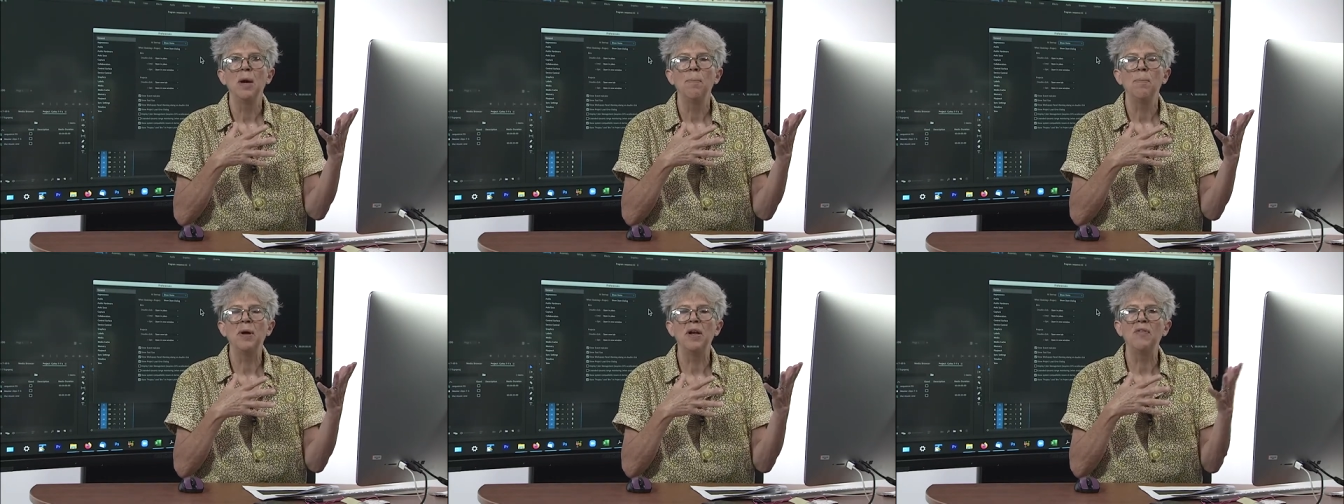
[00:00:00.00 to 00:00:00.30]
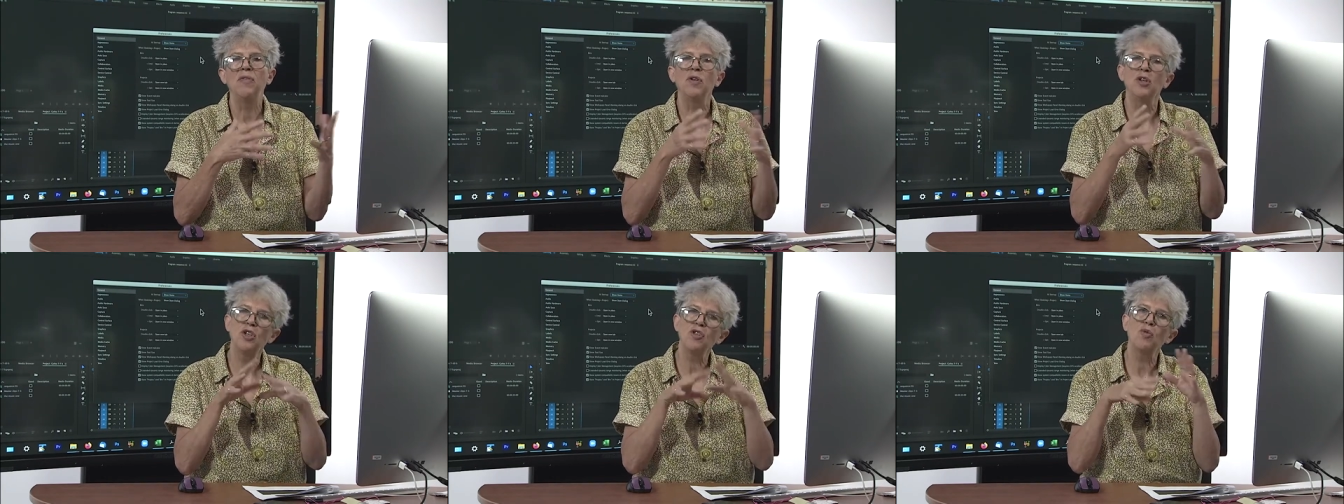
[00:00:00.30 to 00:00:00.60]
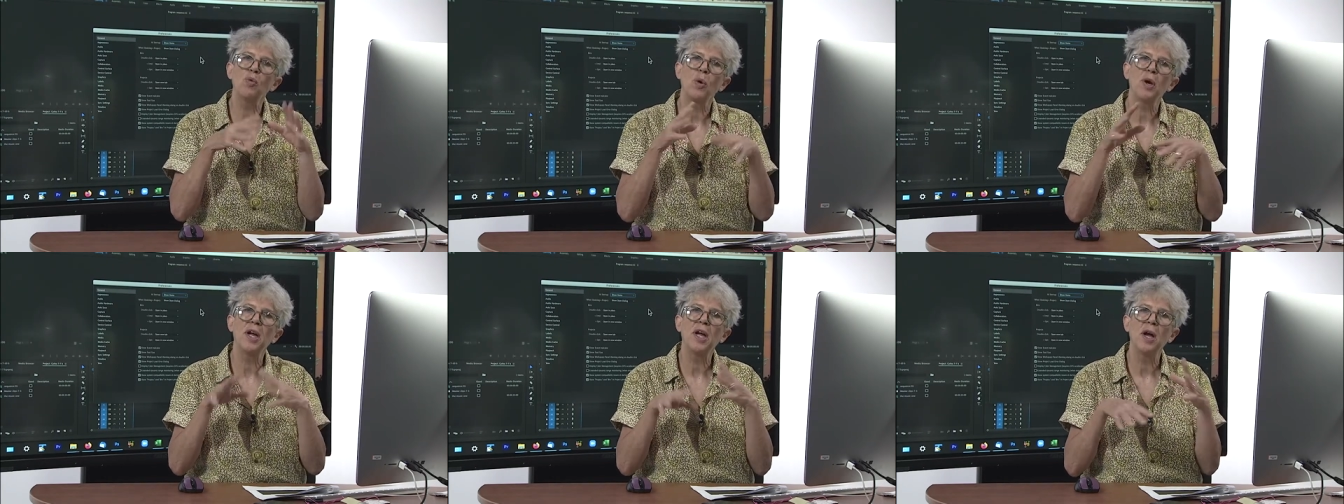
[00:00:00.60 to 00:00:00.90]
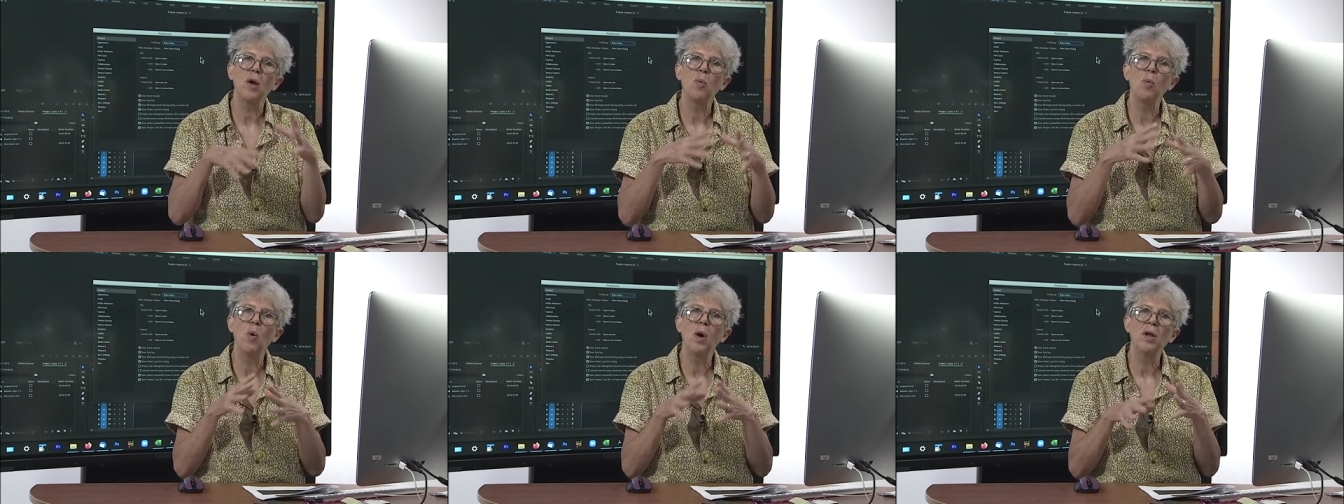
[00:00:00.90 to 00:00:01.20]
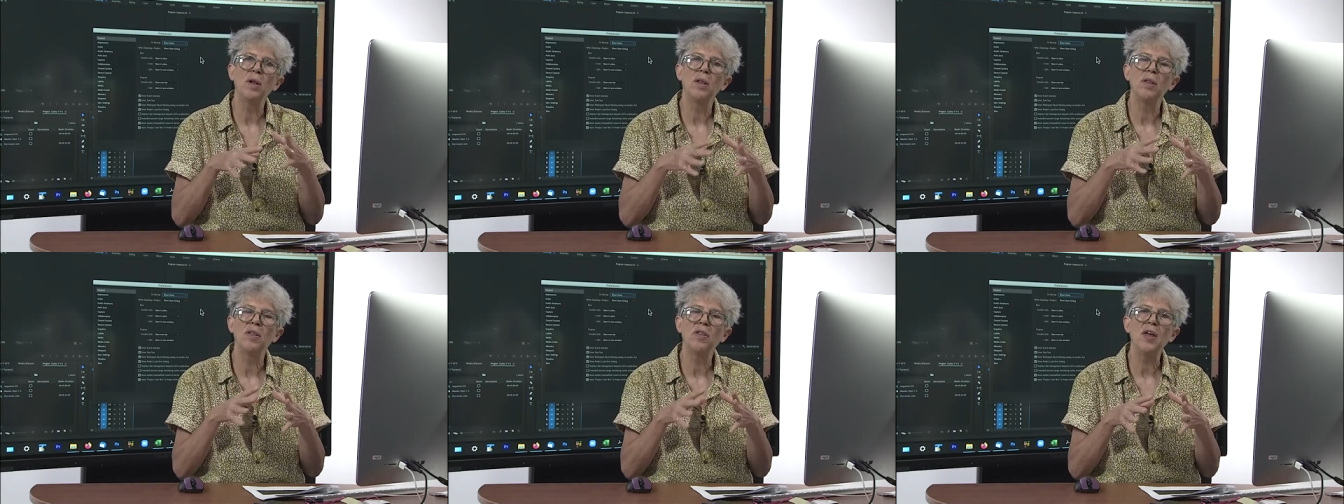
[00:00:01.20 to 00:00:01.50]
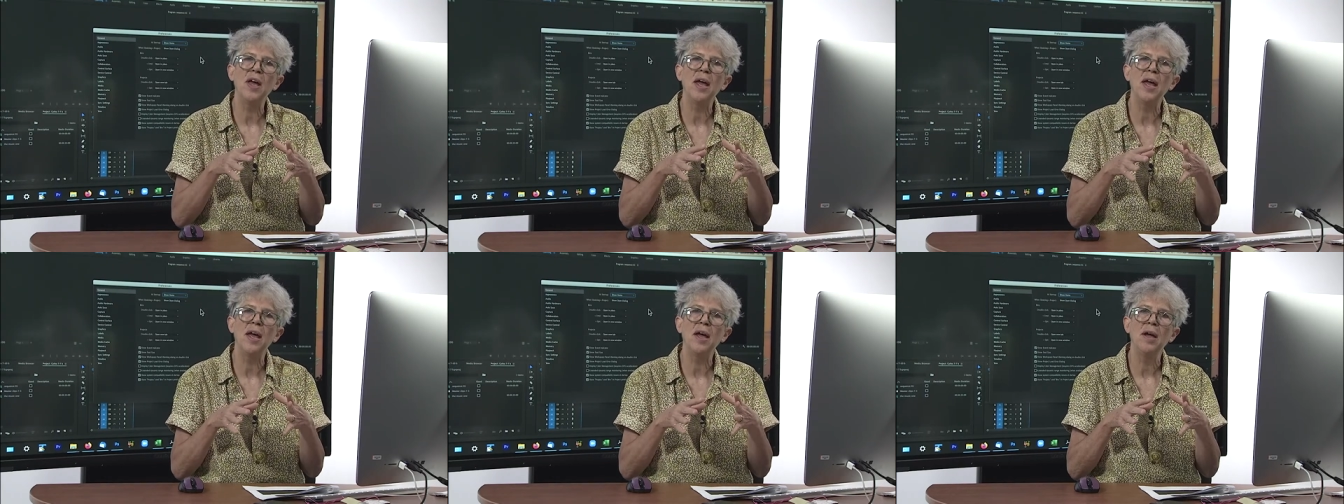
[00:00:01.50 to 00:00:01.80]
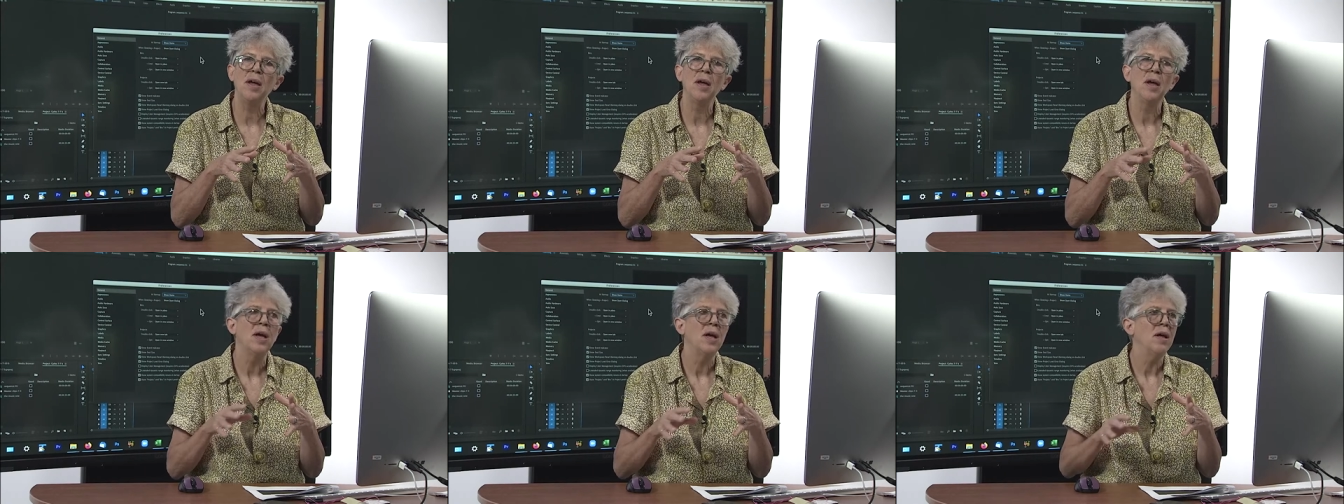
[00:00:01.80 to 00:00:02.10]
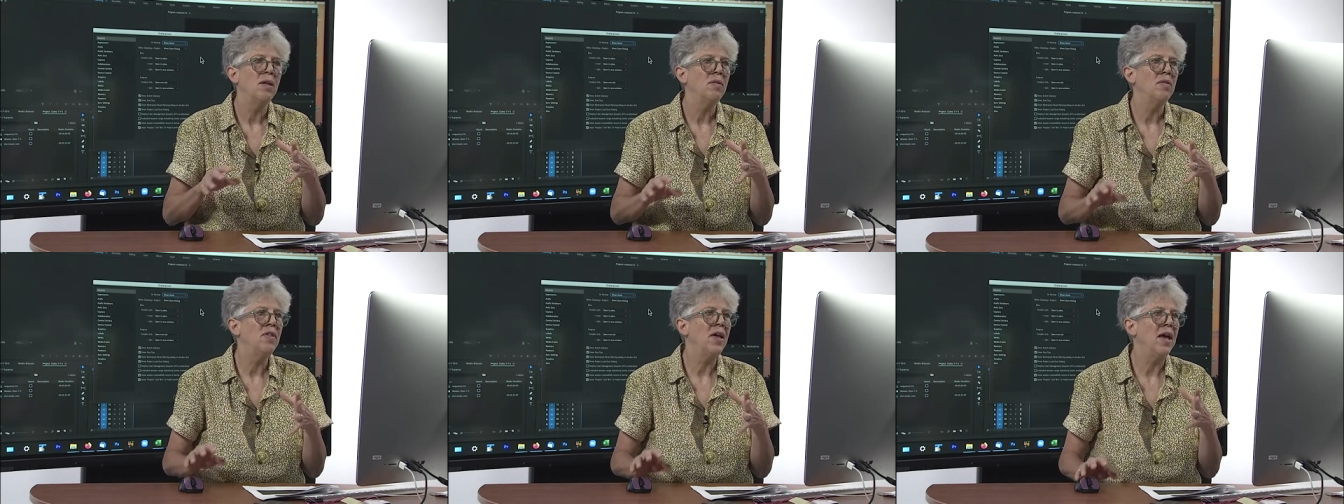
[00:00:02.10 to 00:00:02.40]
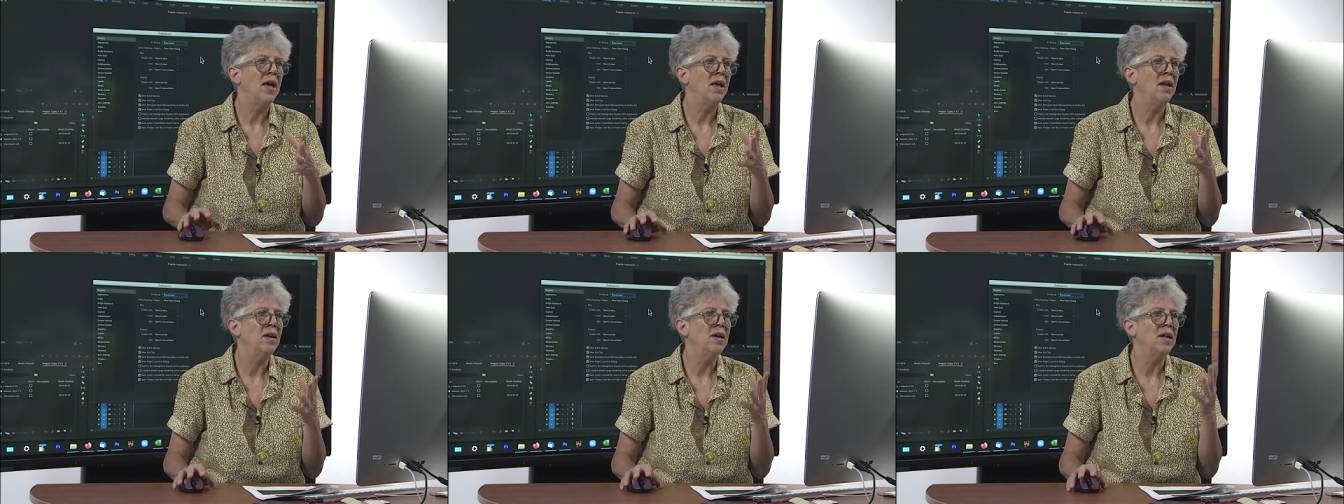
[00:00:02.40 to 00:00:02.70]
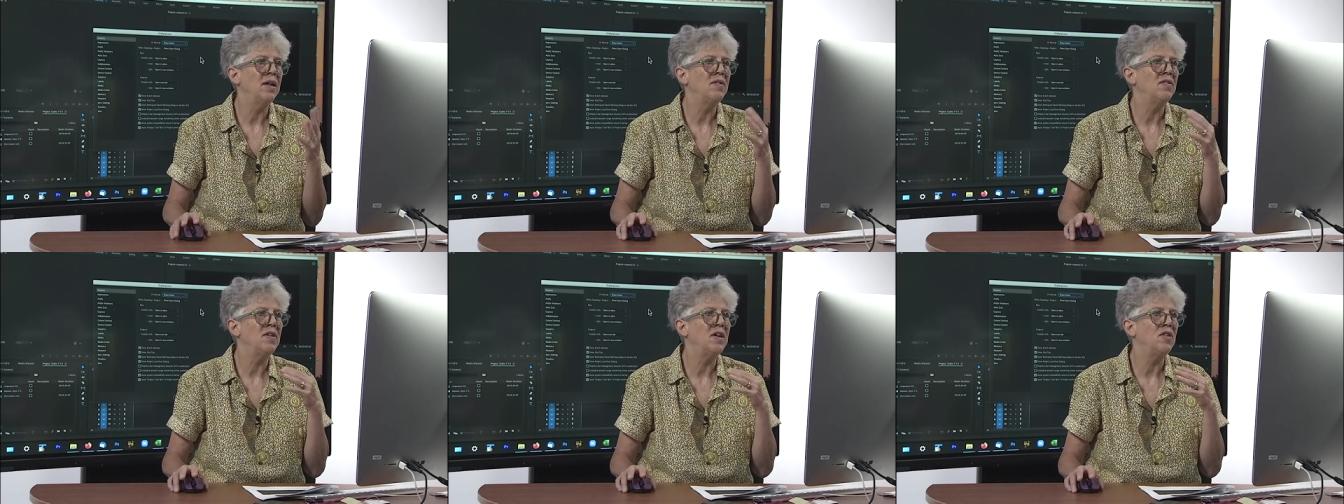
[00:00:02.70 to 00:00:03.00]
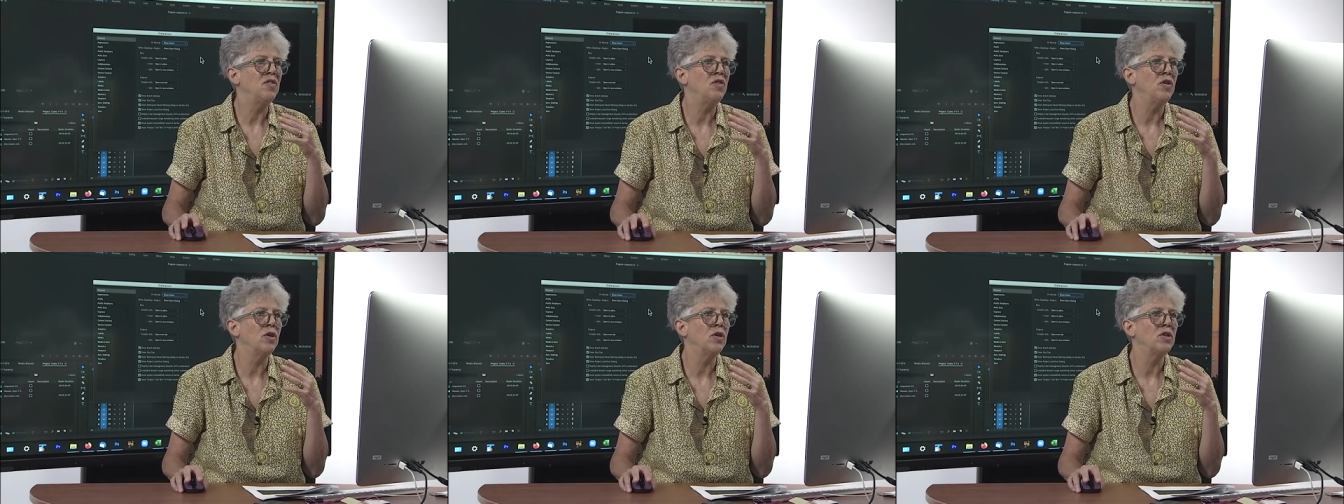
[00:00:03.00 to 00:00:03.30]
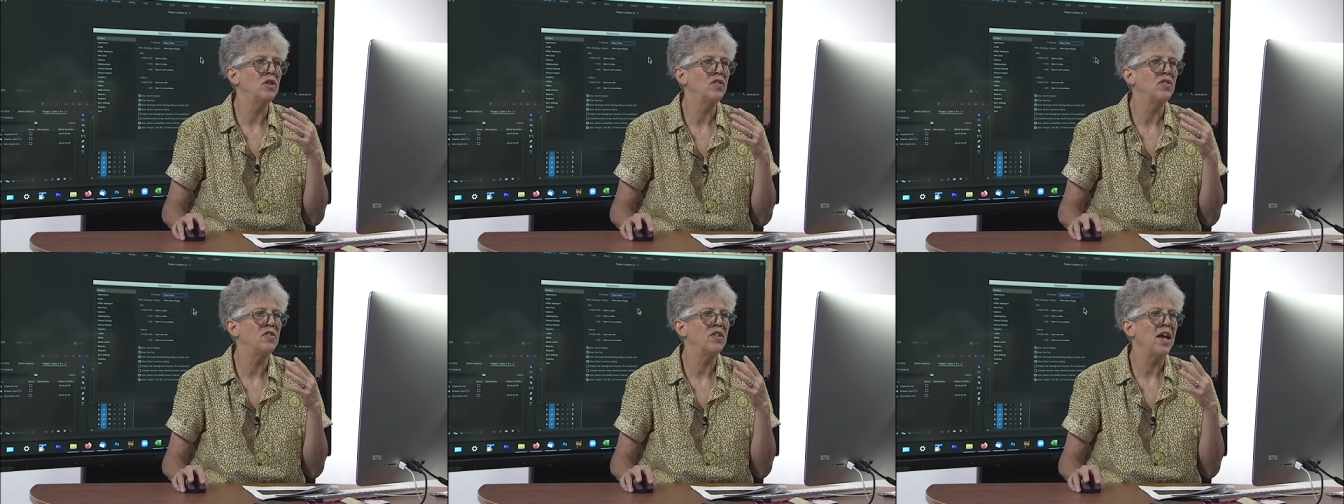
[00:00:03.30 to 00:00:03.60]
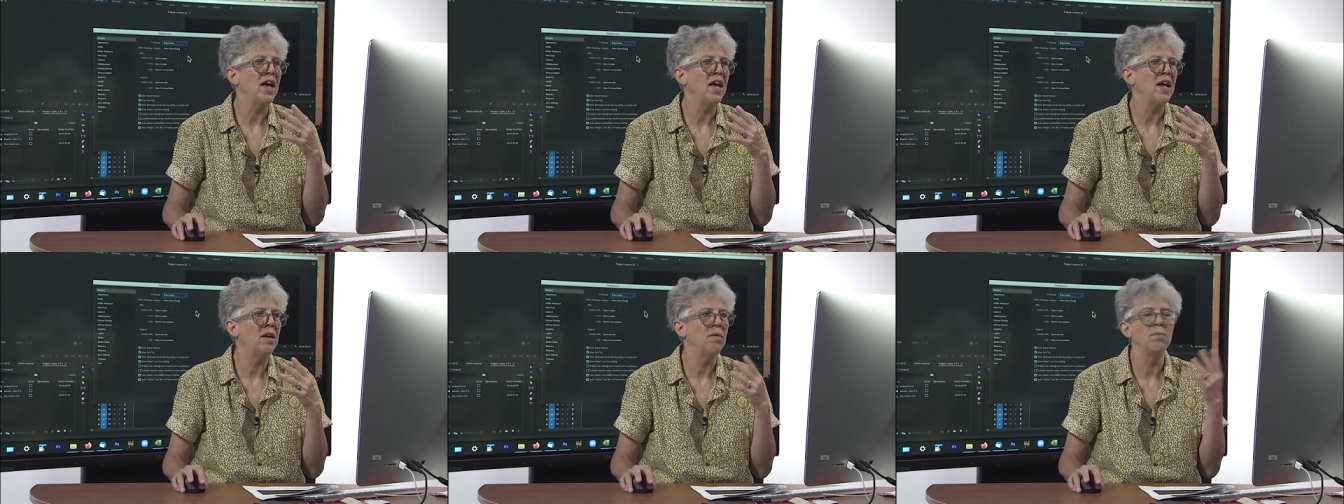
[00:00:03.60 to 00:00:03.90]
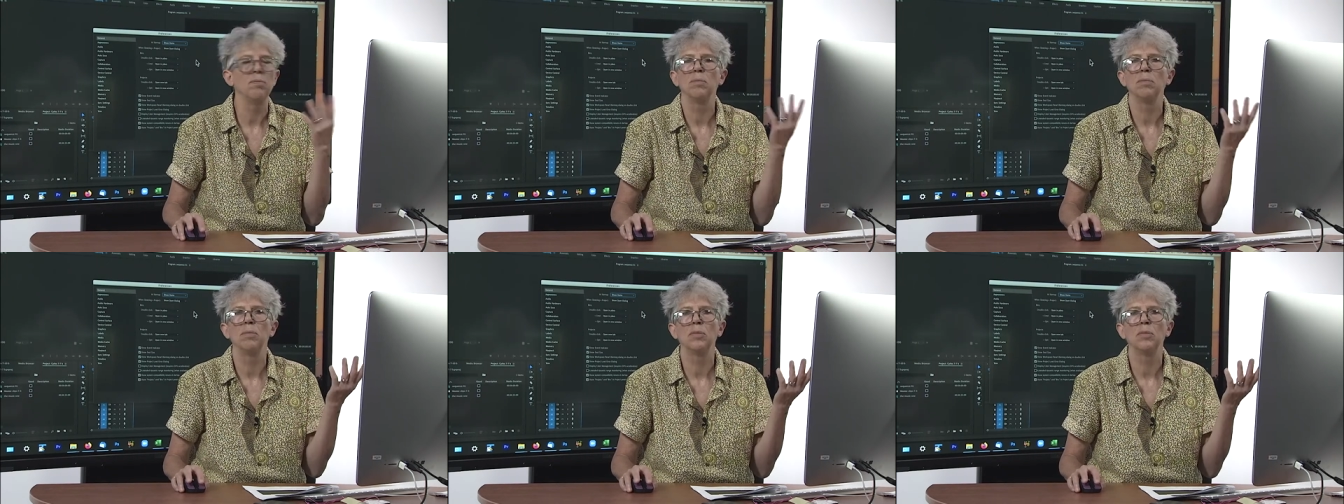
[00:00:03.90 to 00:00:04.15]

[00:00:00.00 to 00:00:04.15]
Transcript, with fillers: But if you're just working on one thing, then it's easier to say